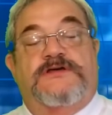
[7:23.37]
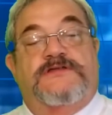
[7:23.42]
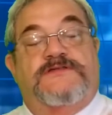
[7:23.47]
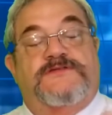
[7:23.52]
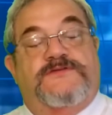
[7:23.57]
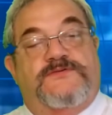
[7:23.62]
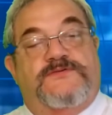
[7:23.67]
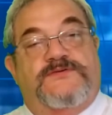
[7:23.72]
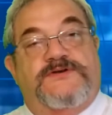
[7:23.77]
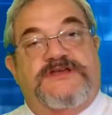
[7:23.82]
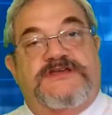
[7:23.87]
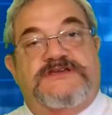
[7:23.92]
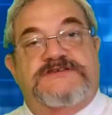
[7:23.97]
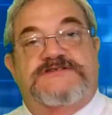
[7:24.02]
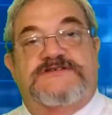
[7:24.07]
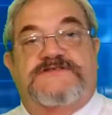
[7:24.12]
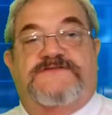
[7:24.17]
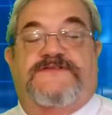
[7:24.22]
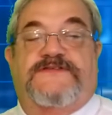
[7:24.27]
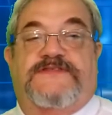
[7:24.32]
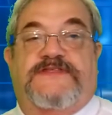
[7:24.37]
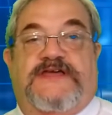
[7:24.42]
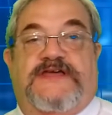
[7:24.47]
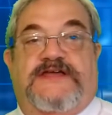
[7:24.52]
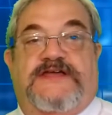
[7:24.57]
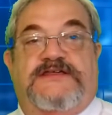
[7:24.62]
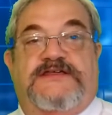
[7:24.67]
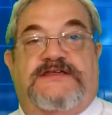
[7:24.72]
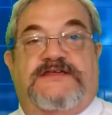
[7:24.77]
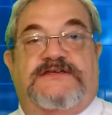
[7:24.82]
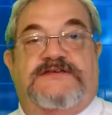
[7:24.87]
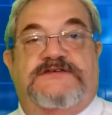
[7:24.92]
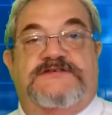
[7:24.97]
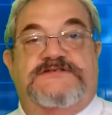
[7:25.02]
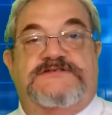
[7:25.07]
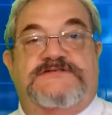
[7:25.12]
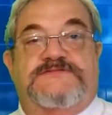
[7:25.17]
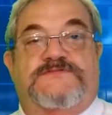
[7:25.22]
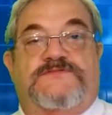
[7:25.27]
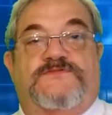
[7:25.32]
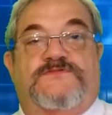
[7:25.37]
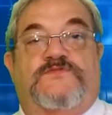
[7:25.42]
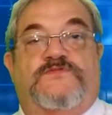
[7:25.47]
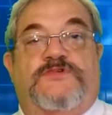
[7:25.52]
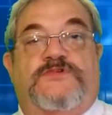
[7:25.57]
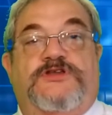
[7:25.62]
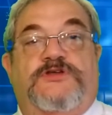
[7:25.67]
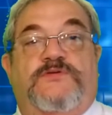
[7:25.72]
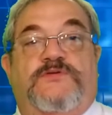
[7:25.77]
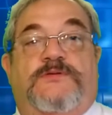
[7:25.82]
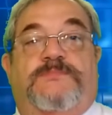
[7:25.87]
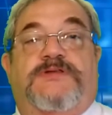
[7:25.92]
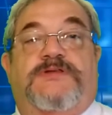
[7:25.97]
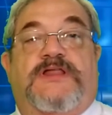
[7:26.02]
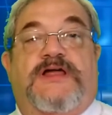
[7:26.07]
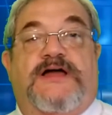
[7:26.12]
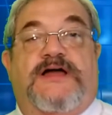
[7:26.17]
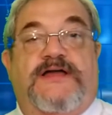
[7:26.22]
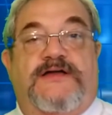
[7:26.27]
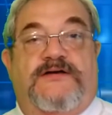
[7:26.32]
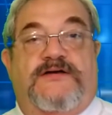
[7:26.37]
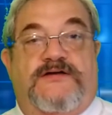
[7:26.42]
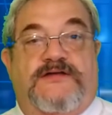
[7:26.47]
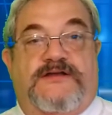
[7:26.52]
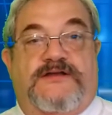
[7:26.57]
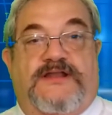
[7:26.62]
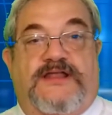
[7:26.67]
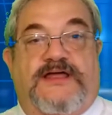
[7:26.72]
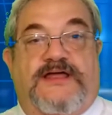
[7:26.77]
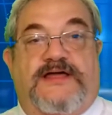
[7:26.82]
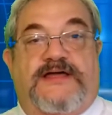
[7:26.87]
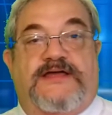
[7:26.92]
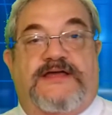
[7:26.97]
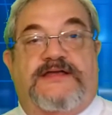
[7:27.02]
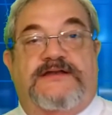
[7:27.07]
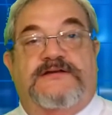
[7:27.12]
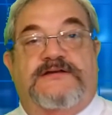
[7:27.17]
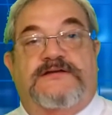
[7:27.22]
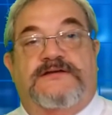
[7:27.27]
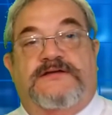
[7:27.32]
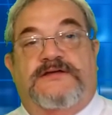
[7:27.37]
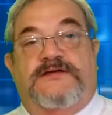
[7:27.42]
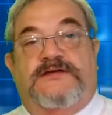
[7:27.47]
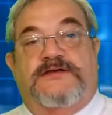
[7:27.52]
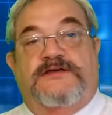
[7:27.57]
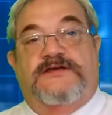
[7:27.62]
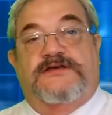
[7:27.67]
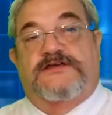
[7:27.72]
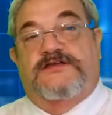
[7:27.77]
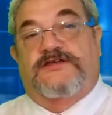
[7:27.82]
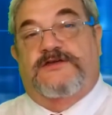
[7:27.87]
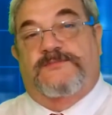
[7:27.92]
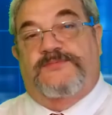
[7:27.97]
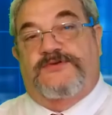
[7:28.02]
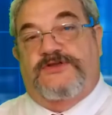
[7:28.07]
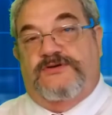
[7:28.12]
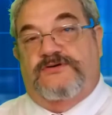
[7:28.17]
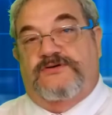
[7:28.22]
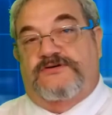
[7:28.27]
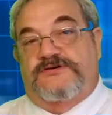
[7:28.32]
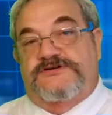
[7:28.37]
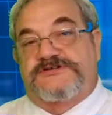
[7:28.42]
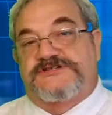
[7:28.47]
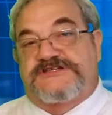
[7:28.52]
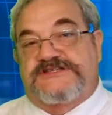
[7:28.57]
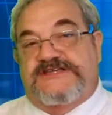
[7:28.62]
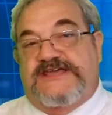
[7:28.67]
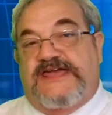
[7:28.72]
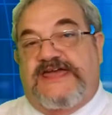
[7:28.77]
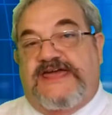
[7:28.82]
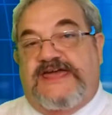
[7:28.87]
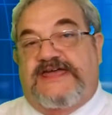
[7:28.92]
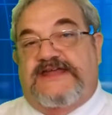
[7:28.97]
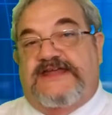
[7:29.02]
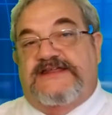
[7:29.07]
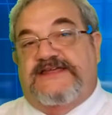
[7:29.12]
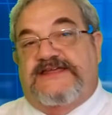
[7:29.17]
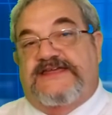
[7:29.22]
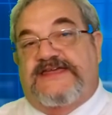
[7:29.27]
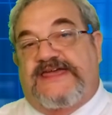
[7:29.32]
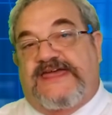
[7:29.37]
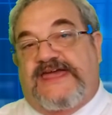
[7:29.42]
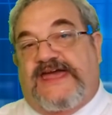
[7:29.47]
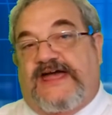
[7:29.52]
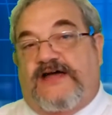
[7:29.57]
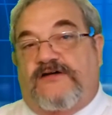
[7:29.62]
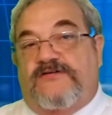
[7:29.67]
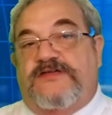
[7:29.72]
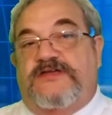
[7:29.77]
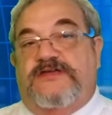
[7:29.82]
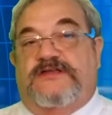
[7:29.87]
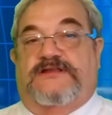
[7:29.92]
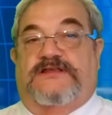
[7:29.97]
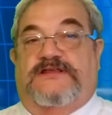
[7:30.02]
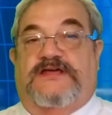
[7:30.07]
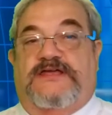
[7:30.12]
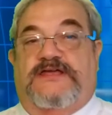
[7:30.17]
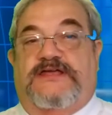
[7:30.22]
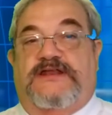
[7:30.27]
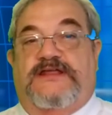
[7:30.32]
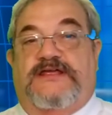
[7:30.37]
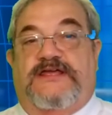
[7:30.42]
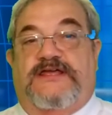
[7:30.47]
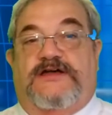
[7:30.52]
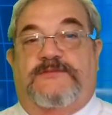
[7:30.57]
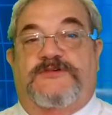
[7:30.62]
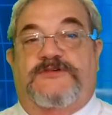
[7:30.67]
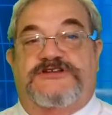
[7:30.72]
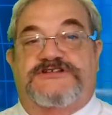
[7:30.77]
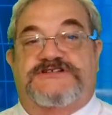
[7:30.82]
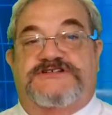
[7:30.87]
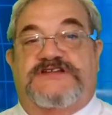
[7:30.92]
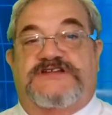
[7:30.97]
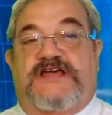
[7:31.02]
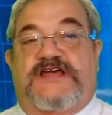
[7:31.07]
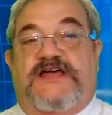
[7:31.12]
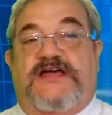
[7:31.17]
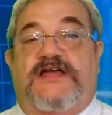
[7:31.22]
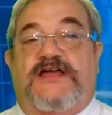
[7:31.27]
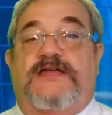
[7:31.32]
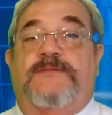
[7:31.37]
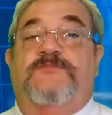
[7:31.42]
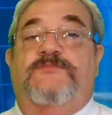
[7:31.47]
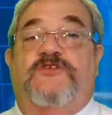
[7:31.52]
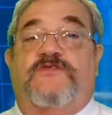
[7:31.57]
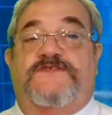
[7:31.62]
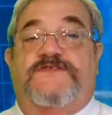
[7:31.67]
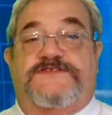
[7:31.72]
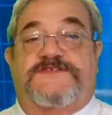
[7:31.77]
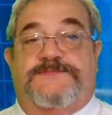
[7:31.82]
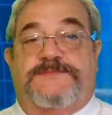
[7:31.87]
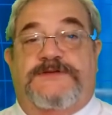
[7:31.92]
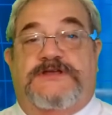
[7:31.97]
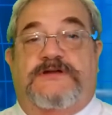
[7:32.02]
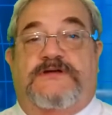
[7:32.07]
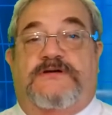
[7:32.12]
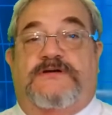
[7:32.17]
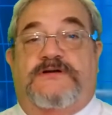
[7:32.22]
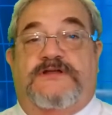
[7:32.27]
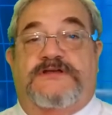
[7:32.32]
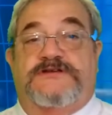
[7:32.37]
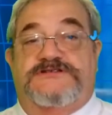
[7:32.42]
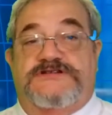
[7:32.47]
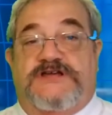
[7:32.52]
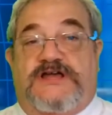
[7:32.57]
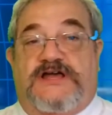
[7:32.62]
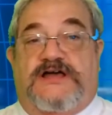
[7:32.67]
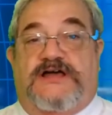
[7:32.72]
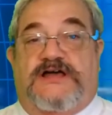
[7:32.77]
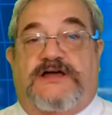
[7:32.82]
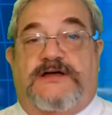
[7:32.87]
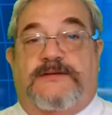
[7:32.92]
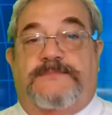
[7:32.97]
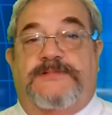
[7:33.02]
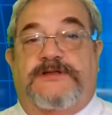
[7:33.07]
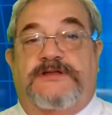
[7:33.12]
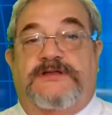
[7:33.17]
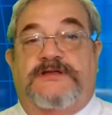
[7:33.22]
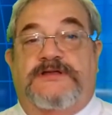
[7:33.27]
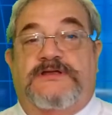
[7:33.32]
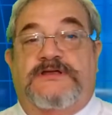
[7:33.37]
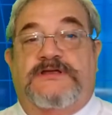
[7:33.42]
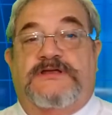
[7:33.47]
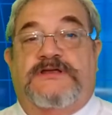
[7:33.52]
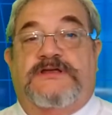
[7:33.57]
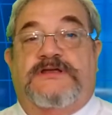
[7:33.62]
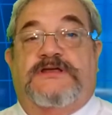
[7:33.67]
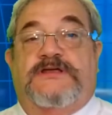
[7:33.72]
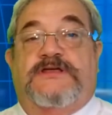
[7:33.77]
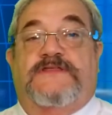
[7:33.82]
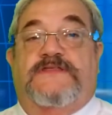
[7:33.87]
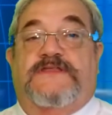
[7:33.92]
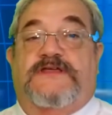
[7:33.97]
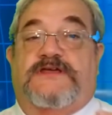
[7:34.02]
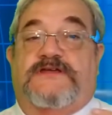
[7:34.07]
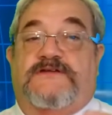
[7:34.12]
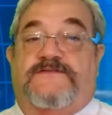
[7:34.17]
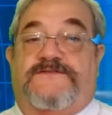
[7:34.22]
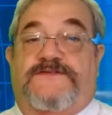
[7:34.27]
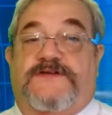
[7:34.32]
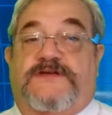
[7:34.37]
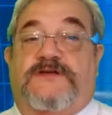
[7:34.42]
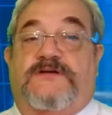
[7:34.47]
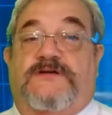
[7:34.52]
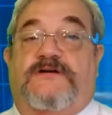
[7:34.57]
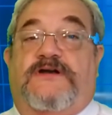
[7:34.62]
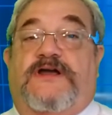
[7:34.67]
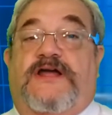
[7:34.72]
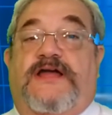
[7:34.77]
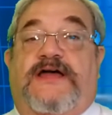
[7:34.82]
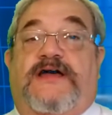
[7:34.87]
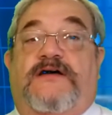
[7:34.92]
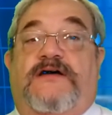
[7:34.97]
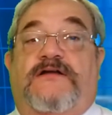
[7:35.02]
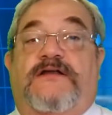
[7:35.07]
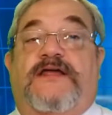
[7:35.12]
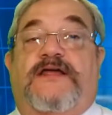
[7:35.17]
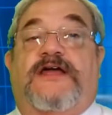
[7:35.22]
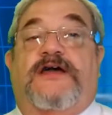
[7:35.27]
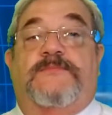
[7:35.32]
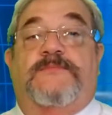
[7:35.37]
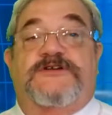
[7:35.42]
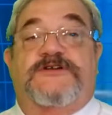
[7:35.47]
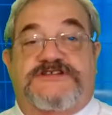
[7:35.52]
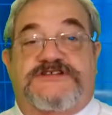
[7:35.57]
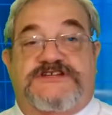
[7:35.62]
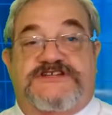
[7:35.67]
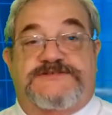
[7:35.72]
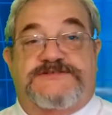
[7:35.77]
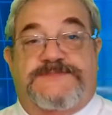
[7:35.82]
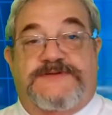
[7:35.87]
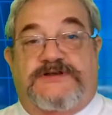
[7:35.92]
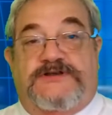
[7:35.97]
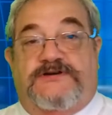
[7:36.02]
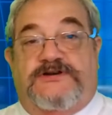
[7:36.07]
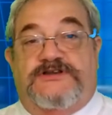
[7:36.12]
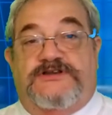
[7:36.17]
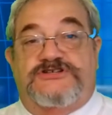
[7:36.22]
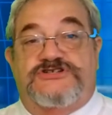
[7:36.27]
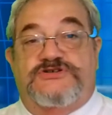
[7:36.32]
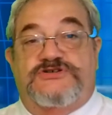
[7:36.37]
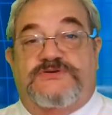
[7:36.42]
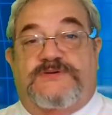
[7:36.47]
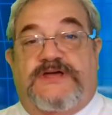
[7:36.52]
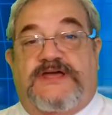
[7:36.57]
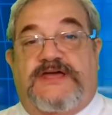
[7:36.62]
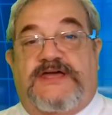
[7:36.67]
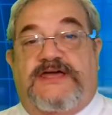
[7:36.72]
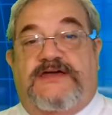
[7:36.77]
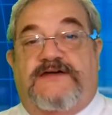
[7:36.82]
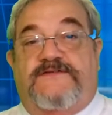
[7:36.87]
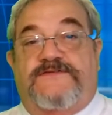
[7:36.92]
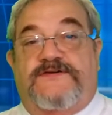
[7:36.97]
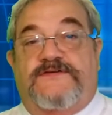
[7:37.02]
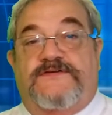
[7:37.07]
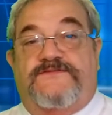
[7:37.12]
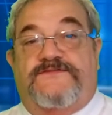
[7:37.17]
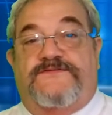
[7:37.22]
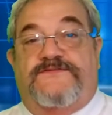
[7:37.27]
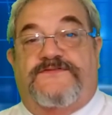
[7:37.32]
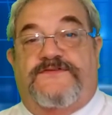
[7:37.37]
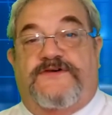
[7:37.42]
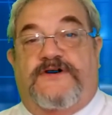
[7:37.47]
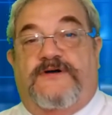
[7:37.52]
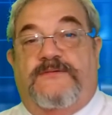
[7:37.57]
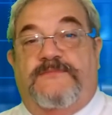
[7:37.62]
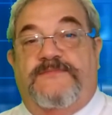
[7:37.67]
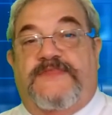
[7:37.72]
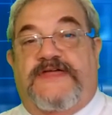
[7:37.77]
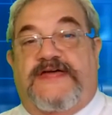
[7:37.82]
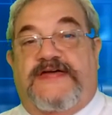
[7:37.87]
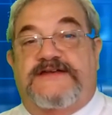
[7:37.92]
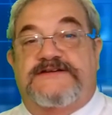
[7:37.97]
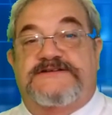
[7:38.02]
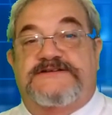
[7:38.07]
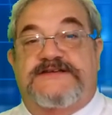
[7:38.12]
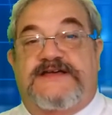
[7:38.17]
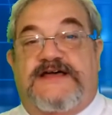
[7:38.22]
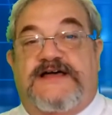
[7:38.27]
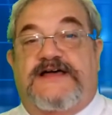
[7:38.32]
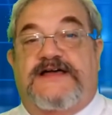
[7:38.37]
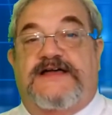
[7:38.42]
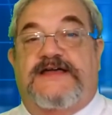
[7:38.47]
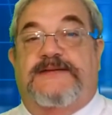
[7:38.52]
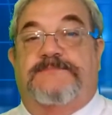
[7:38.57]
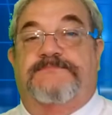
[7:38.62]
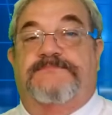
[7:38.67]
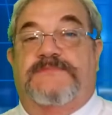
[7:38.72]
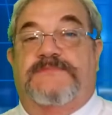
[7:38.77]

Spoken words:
The reason for that is when you apply online, computers scan and calculate how much time you've spent on a job, and they can figure out how much experience you have from that time.